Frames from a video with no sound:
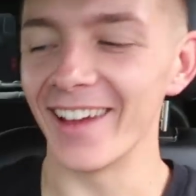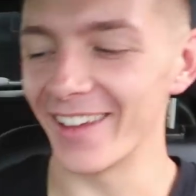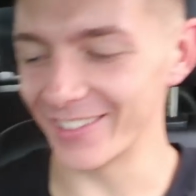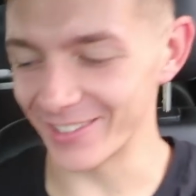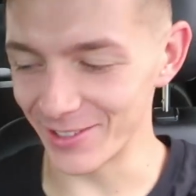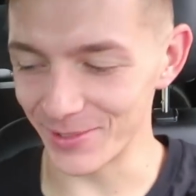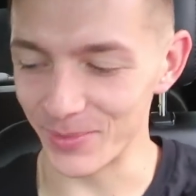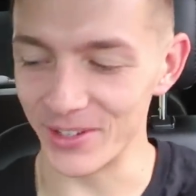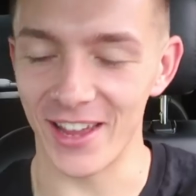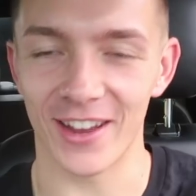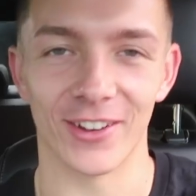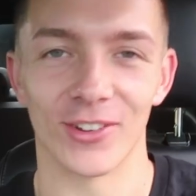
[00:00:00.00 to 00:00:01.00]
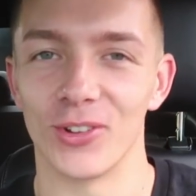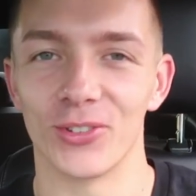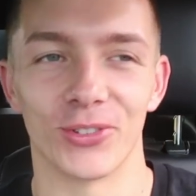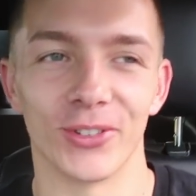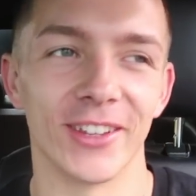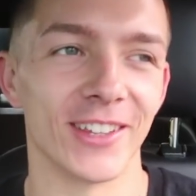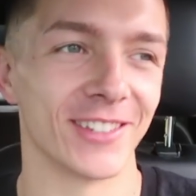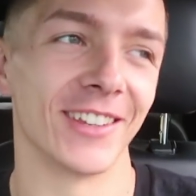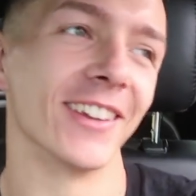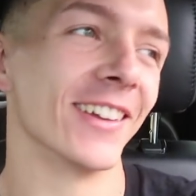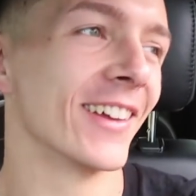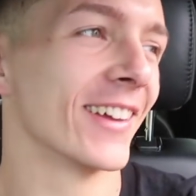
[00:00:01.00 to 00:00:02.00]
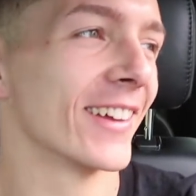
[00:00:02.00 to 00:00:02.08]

Yeah, that sounds pretty agricultural, doesn't it?